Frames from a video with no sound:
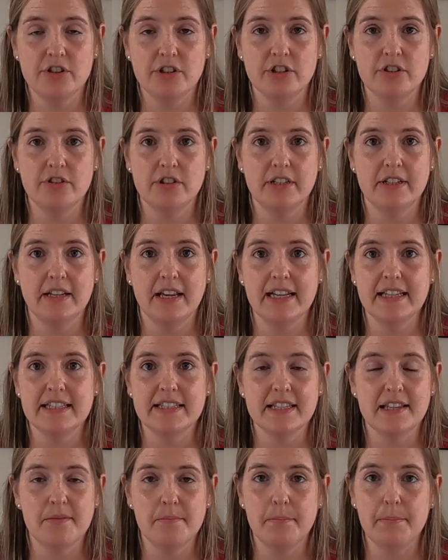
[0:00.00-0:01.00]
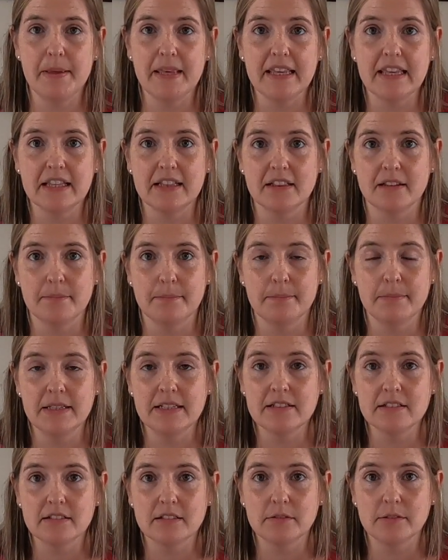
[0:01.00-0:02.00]
You can do it nice and big in the
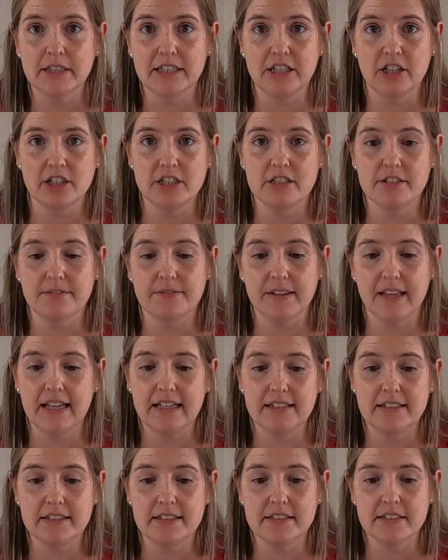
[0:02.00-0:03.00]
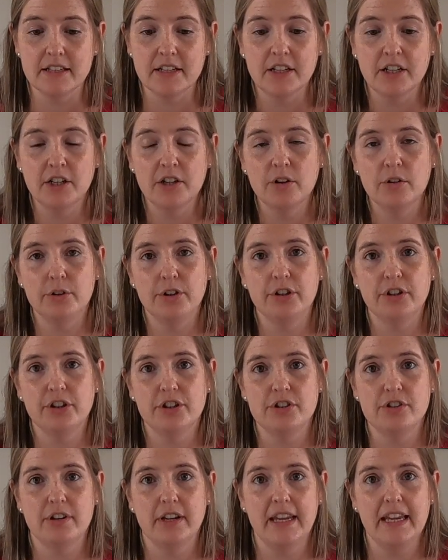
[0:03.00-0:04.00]
middle with lots of colors, or you
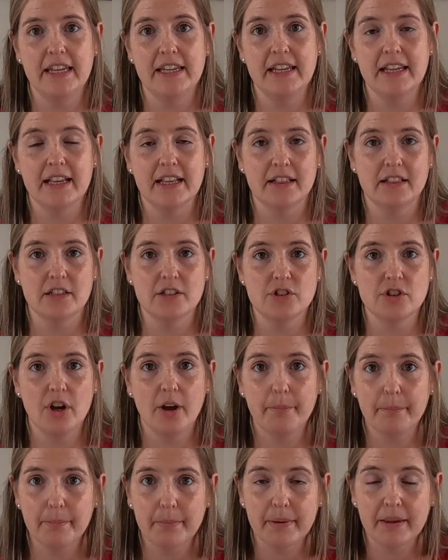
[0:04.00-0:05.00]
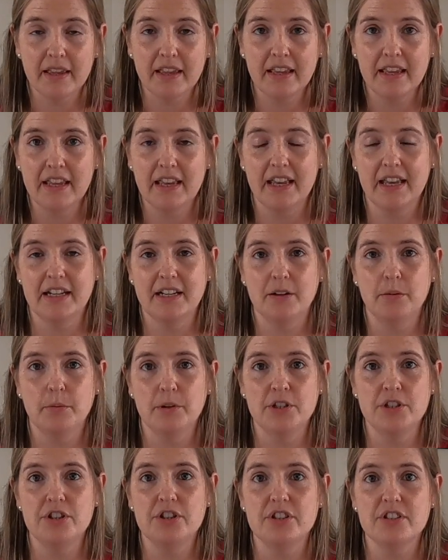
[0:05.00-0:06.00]
can do a heading at the top. And I
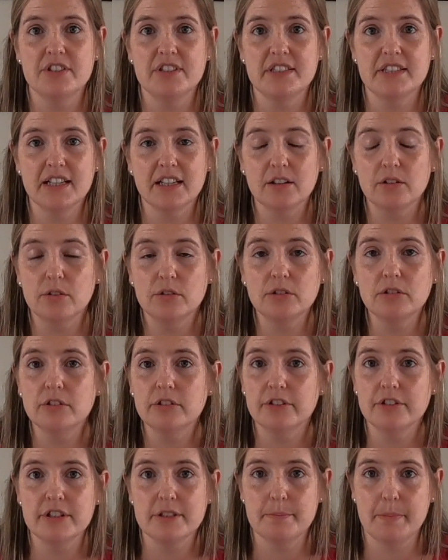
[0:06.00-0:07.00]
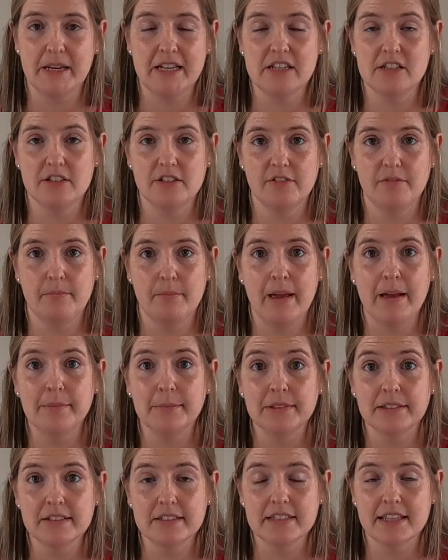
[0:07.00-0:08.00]
want you to stick all those pictures of
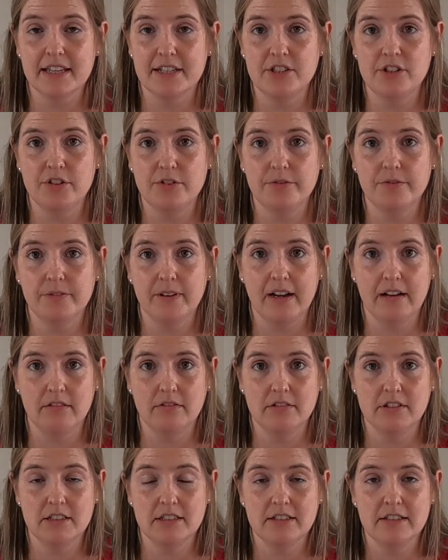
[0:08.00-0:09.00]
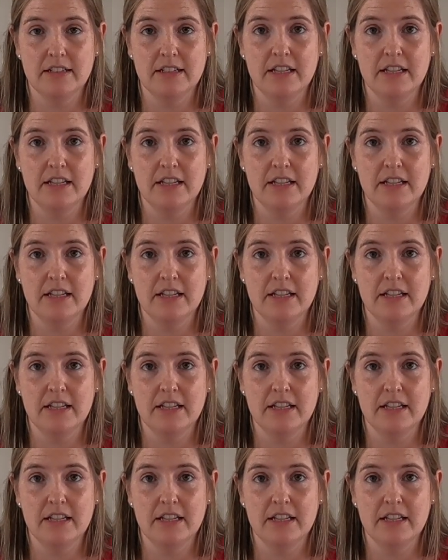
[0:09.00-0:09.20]
mammals that you found.